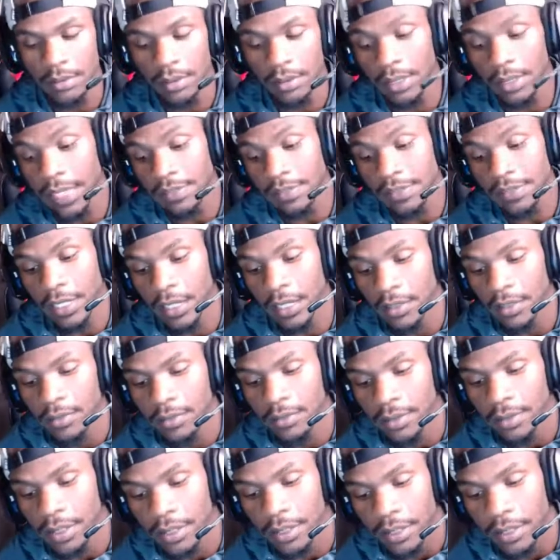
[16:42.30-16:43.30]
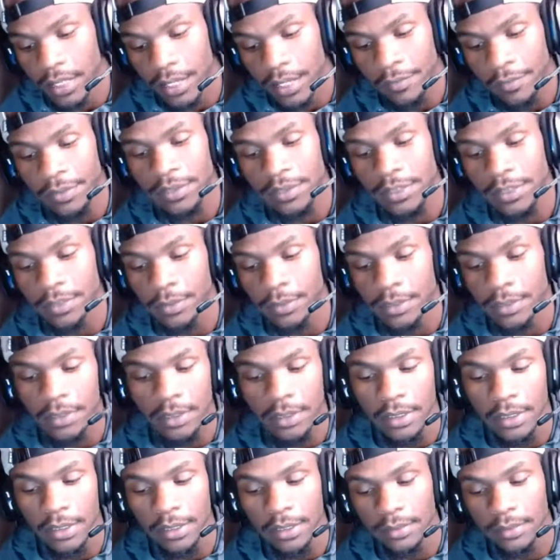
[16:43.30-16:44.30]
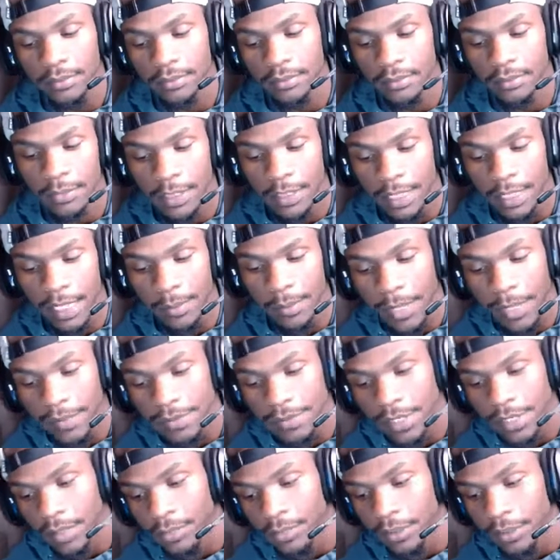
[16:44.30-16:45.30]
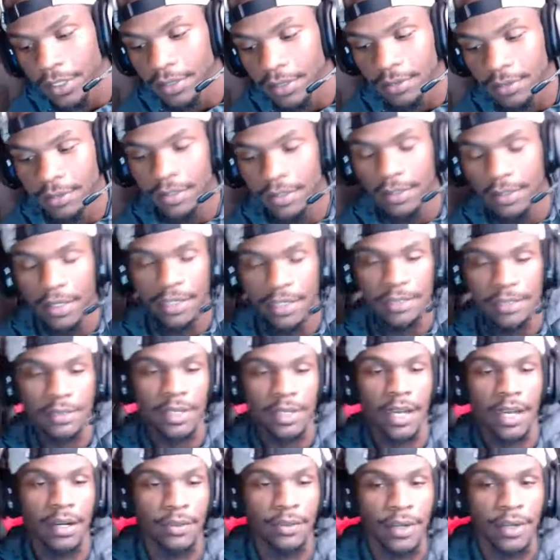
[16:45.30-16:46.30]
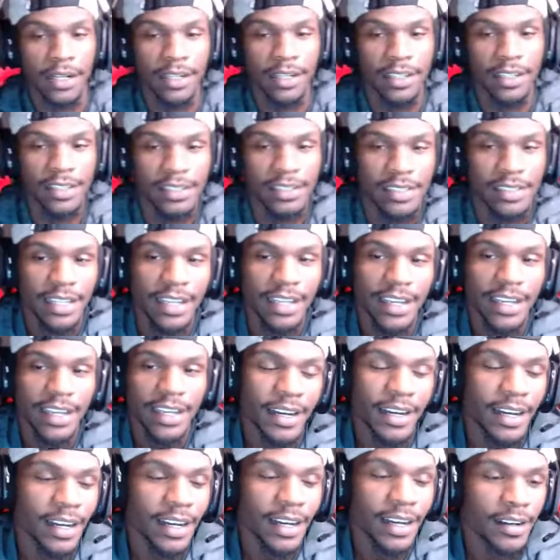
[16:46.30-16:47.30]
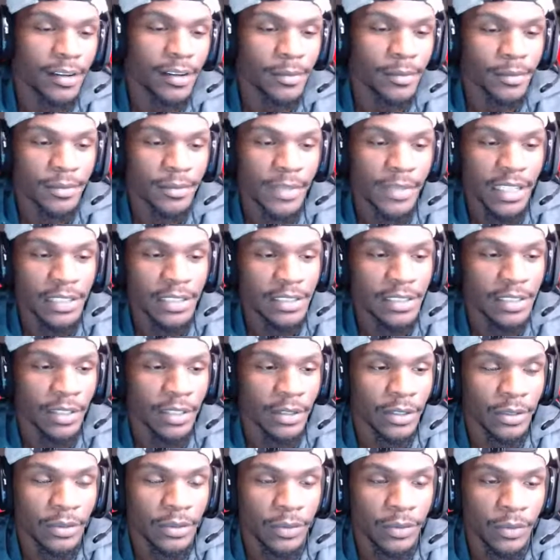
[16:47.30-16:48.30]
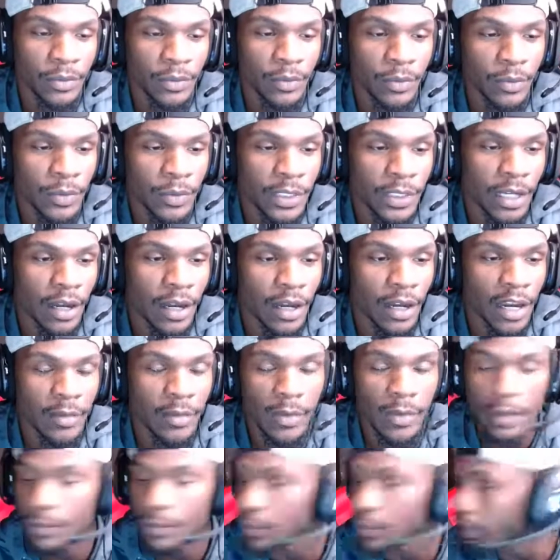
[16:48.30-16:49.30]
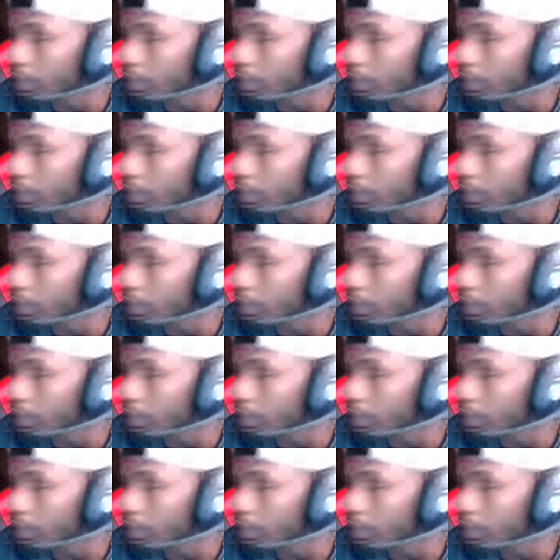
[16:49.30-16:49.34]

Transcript: lifestyle. Obviously, with the name lifestyle brand, that's kind of what it is. And so we all come up